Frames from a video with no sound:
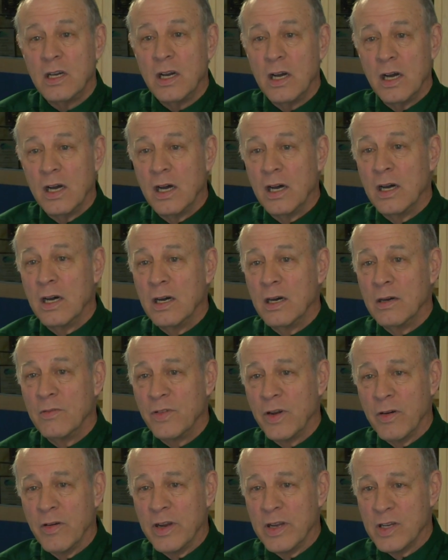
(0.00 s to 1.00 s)
uh,
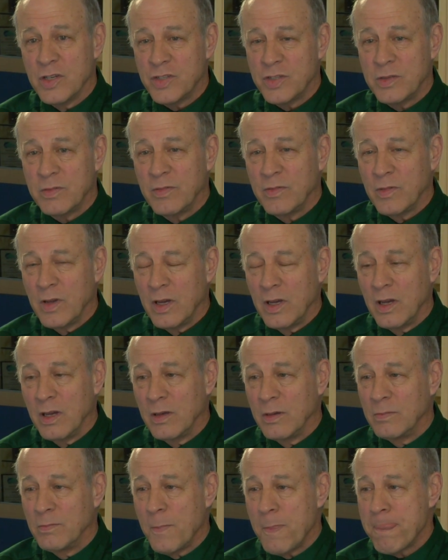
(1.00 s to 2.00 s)
various
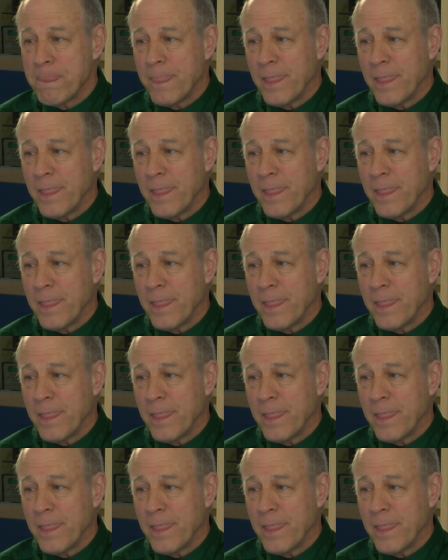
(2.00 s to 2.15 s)
um,